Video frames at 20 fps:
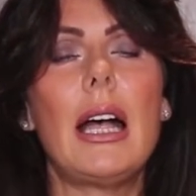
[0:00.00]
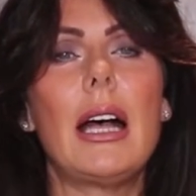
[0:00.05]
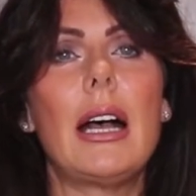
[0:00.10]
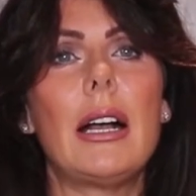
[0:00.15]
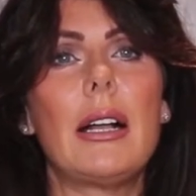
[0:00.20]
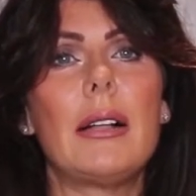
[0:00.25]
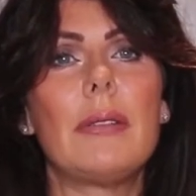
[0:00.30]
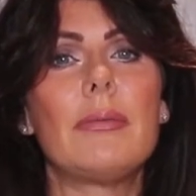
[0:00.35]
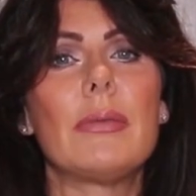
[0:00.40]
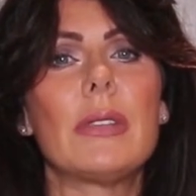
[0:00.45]

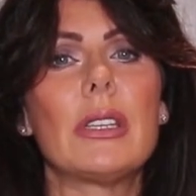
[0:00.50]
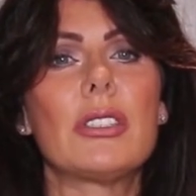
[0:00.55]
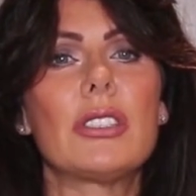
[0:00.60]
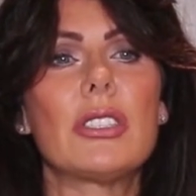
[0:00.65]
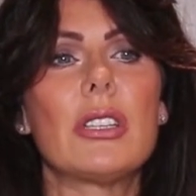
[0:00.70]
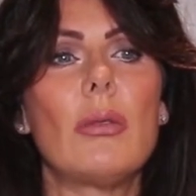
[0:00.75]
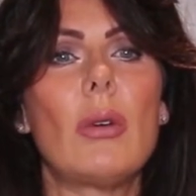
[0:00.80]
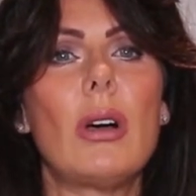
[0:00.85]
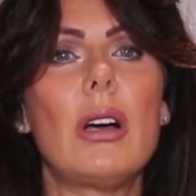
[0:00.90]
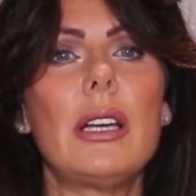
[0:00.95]

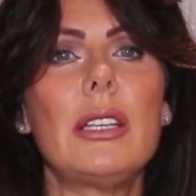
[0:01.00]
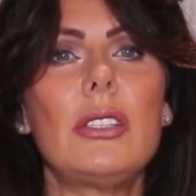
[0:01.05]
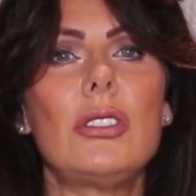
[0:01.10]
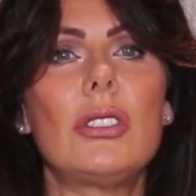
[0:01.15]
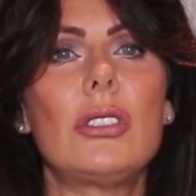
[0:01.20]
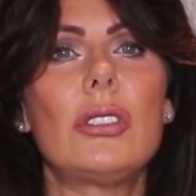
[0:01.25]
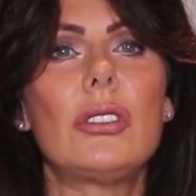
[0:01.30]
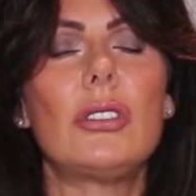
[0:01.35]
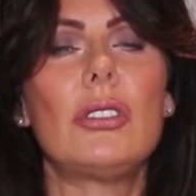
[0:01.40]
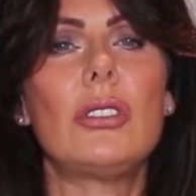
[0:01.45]
So I
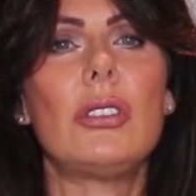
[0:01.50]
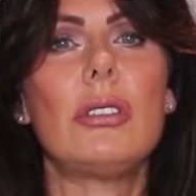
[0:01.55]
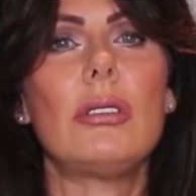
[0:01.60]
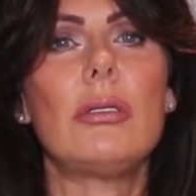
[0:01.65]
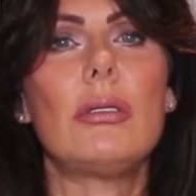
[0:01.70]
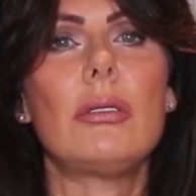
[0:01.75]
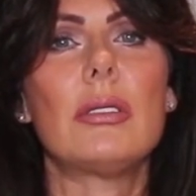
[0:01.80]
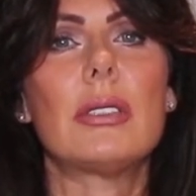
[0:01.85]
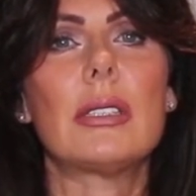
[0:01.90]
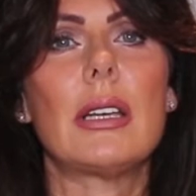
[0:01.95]
just
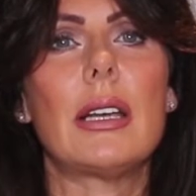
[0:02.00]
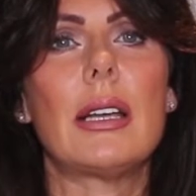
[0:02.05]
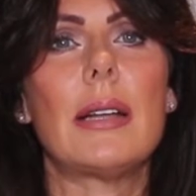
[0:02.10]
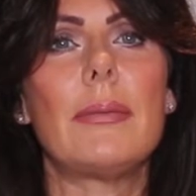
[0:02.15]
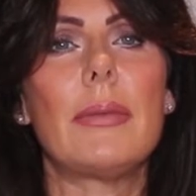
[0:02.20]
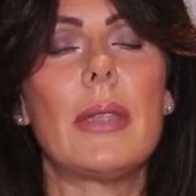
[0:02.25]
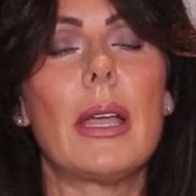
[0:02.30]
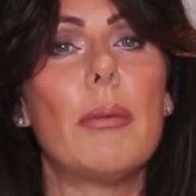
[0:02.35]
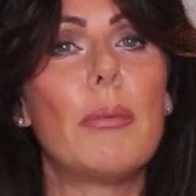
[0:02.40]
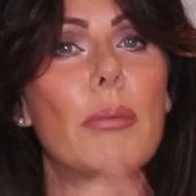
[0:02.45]
use
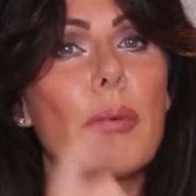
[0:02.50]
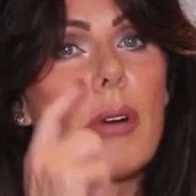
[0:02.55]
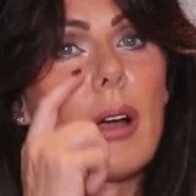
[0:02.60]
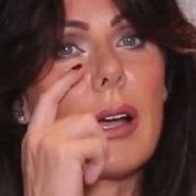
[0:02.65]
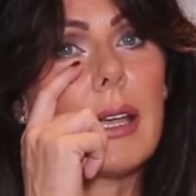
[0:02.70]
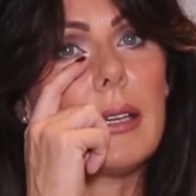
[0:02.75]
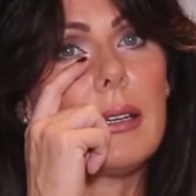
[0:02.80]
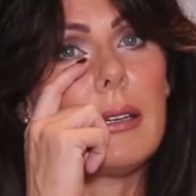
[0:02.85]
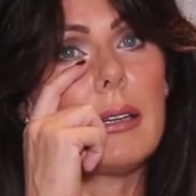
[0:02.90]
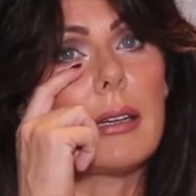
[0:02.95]
a
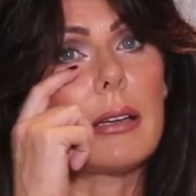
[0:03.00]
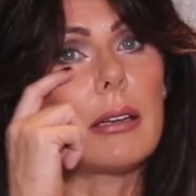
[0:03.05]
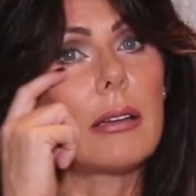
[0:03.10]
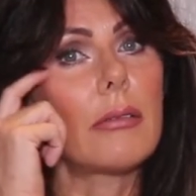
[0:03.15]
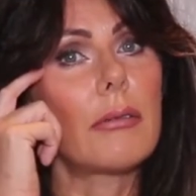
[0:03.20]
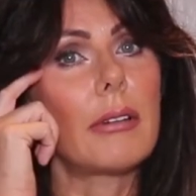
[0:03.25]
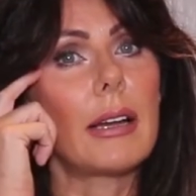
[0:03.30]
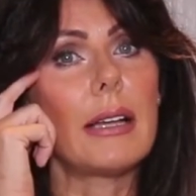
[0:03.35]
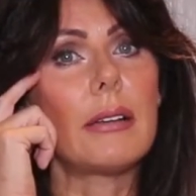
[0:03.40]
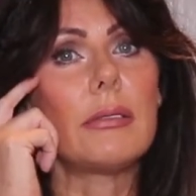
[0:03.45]
brightener
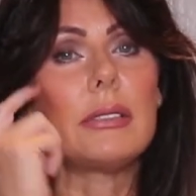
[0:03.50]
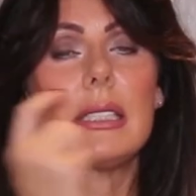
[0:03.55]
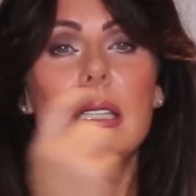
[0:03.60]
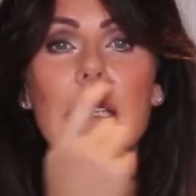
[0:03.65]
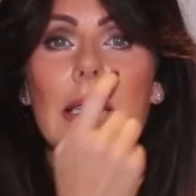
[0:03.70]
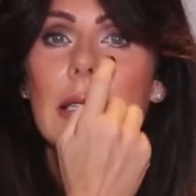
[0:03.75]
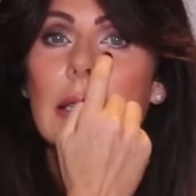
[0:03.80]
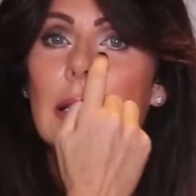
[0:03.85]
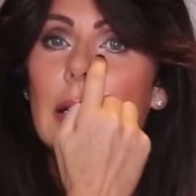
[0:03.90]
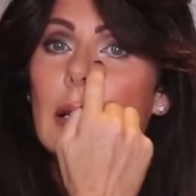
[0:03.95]
round
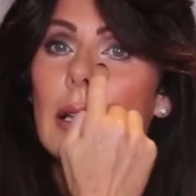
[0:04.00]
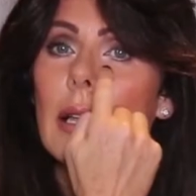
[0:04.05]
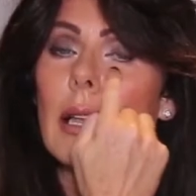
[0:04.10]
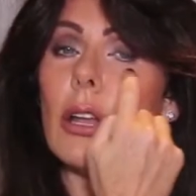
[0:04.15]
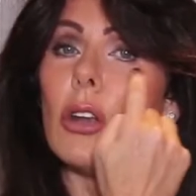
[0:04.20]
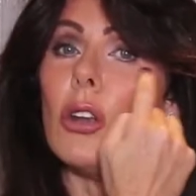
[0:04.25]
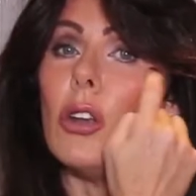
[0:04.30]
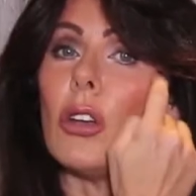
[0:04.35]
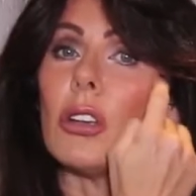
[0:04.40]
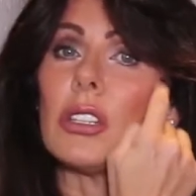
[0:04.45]
here,
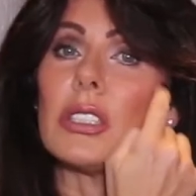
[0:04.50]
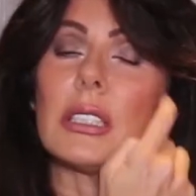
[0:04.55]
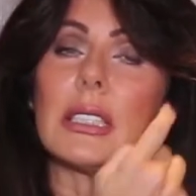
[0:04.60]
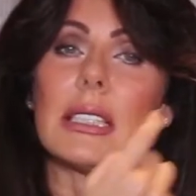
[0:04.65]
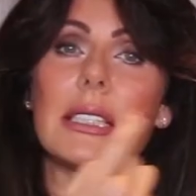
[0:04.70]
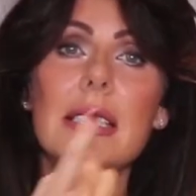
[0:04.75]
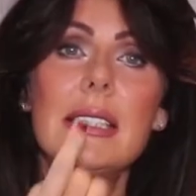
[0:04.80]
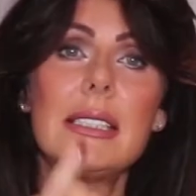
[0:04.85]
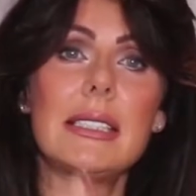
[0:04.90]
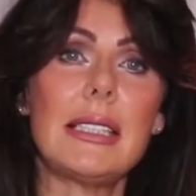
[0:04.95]
not a
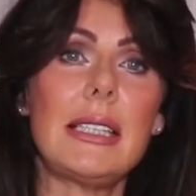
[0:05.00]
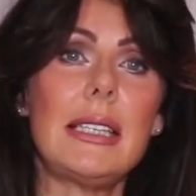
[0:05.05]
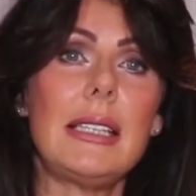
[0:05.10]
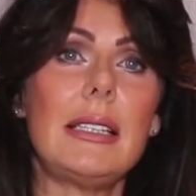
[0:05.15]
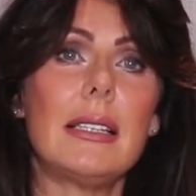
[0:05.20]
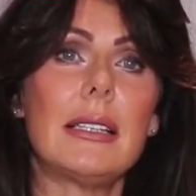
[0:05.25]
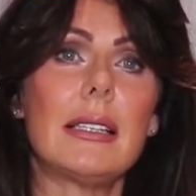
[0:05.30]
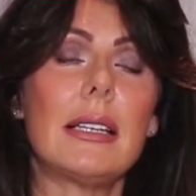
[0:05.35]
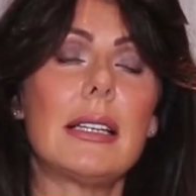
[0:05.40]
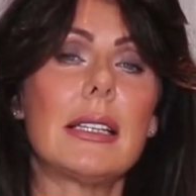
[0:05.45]

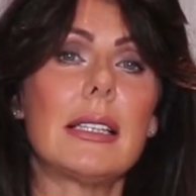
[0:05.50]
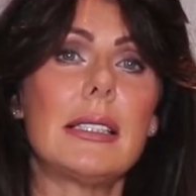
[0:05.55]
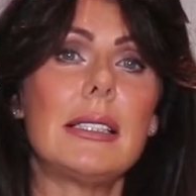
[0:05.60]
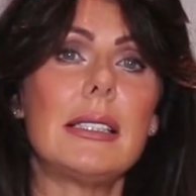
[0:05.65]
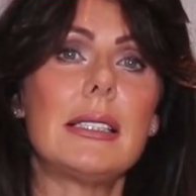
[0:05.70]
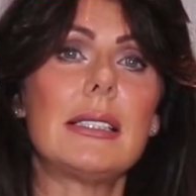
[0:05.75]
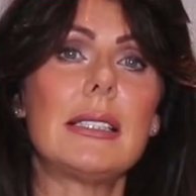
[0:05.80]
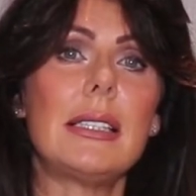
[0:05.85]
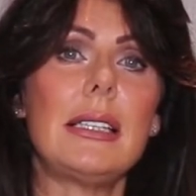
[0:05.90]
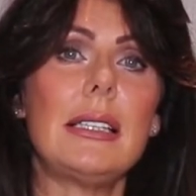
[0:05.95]
concealer. A
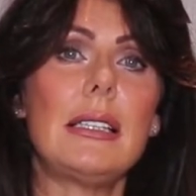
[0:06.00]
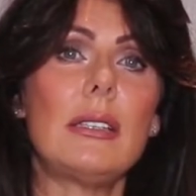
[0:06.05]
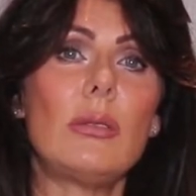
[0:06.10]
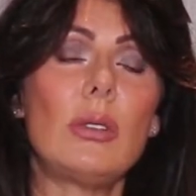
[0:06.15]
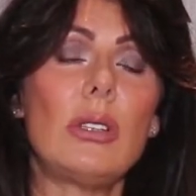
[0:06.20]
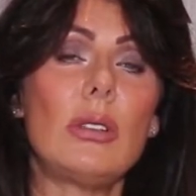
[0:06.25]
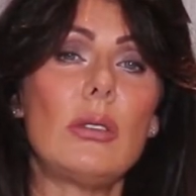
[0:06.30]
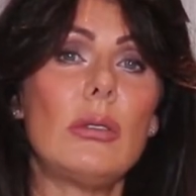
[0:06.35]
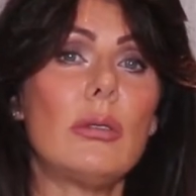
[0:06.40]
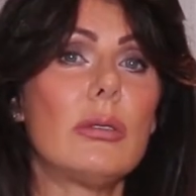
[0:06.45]
concealer
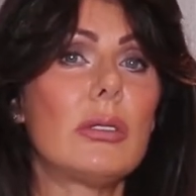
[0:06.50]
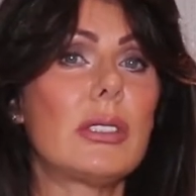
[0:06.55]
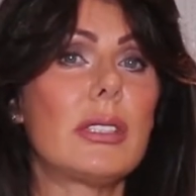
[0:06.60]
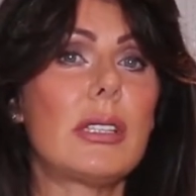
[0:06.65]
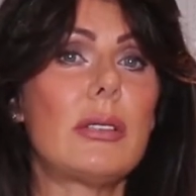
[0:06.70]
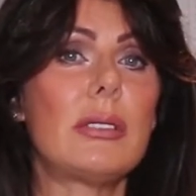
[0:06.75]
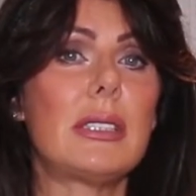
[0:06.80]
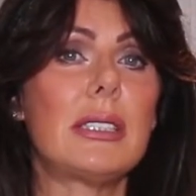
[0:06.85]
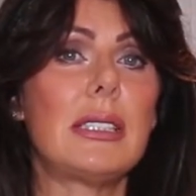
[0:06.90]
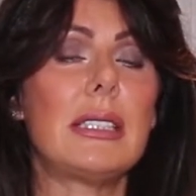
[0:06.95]
will
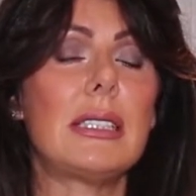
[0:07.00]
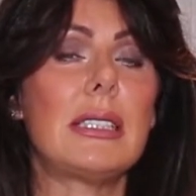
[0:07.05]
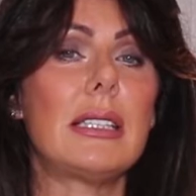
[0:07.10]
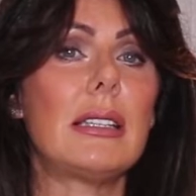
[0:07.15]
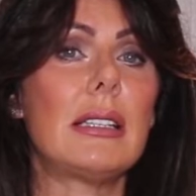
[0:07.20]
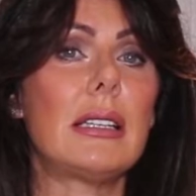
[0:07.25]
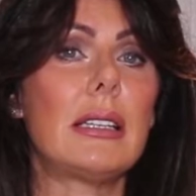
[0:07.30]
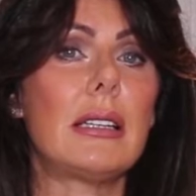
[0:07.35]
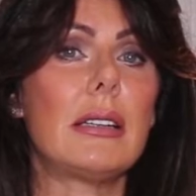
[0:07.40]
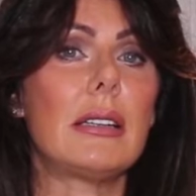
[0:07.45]
also sit
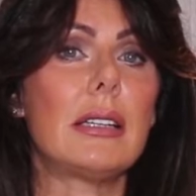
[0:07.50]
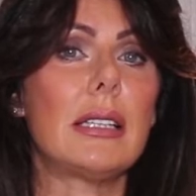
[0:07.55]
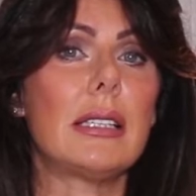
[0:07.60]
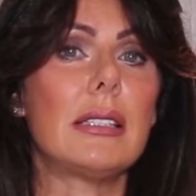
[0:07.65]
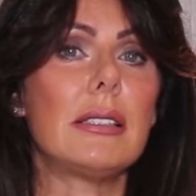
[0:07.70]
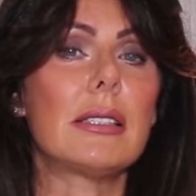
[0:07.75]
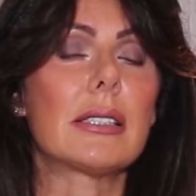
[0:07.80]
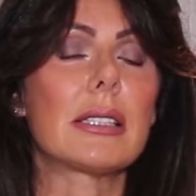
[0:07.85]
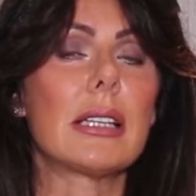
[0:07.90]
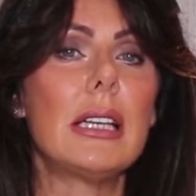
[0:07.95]
in the
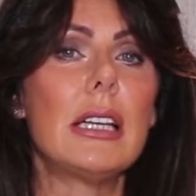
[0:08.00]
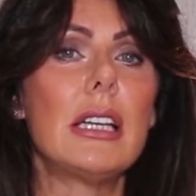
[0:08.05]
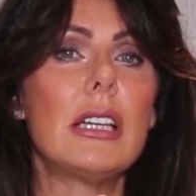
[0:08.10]
lines.